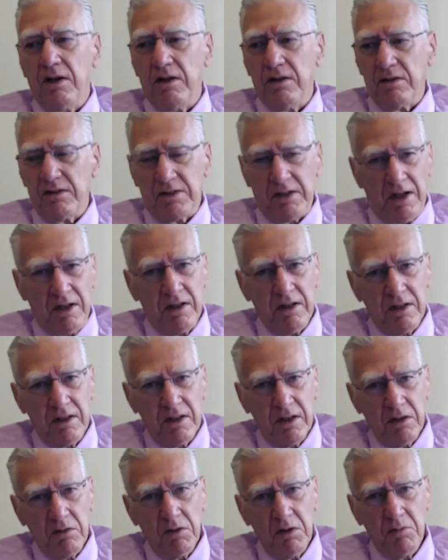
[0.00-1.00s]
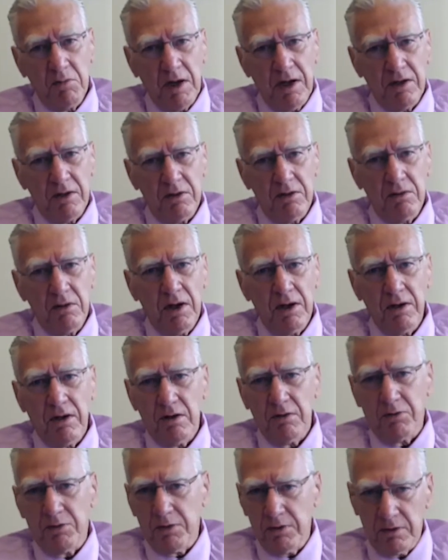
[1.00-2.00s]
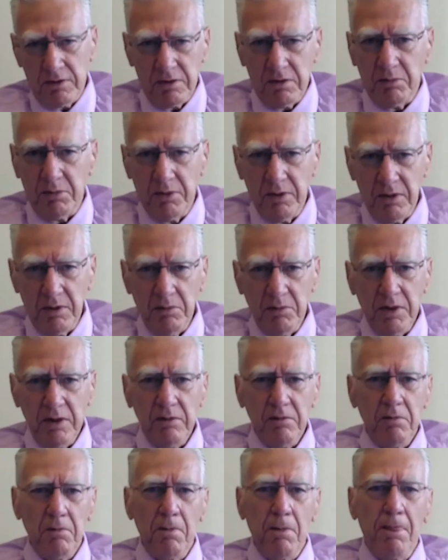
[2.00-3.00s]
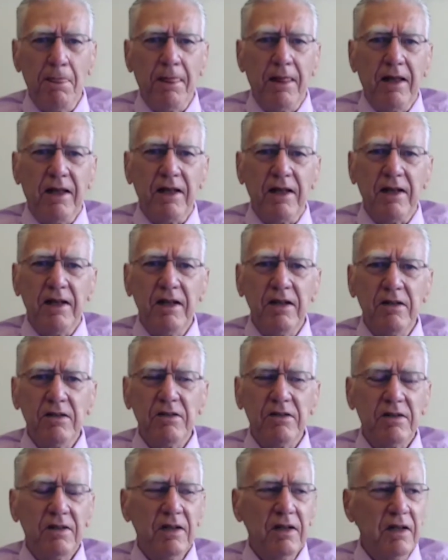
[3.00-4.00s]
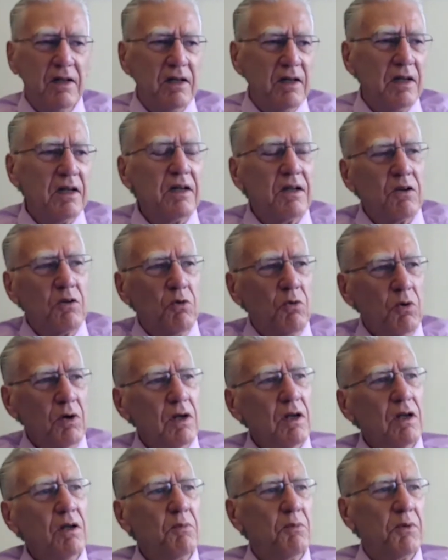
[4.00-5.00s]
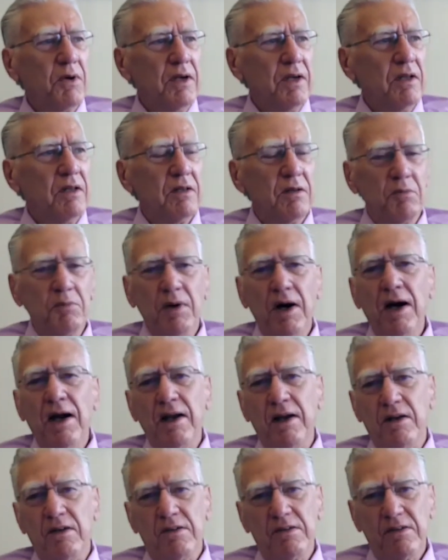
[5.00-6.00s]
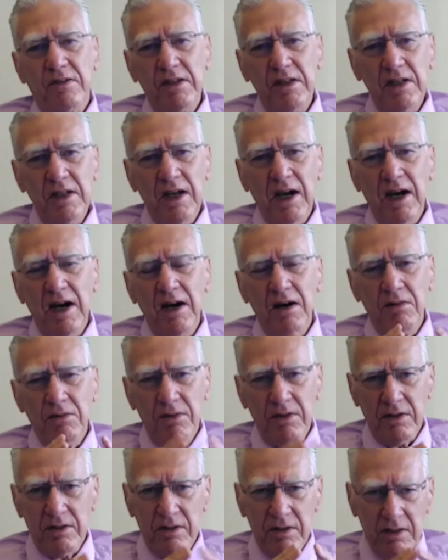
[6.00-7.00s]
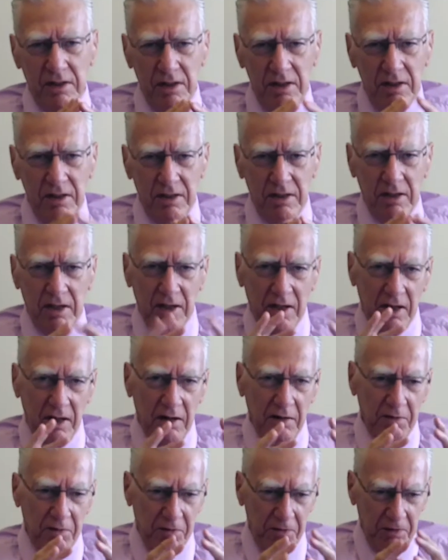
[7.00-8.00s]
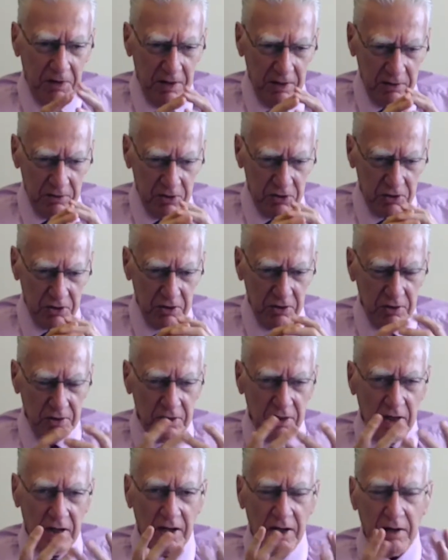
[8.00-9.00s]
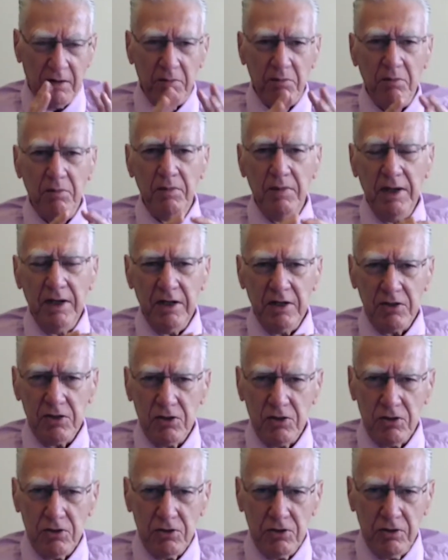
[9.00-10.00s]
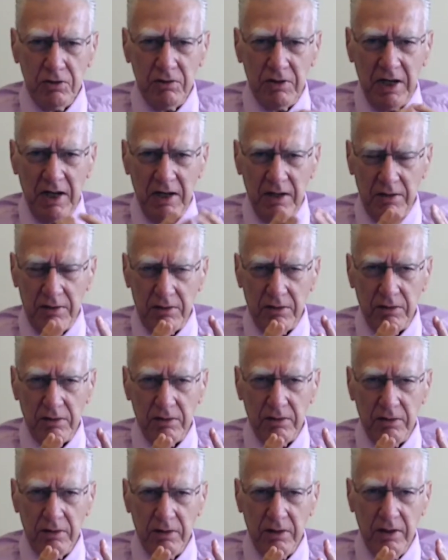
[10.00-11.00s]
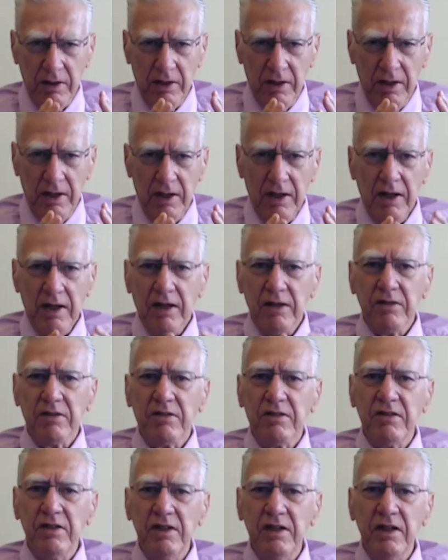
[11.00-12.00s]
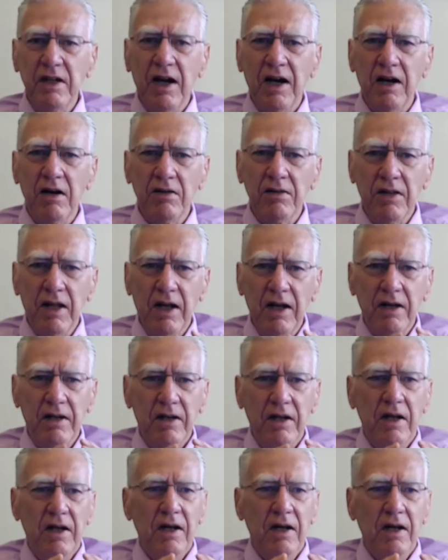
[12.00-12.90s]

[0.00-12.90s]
Second thing we might do on our first appointment is equilibrate the bite. See how the teeth function and mesh together, and see how that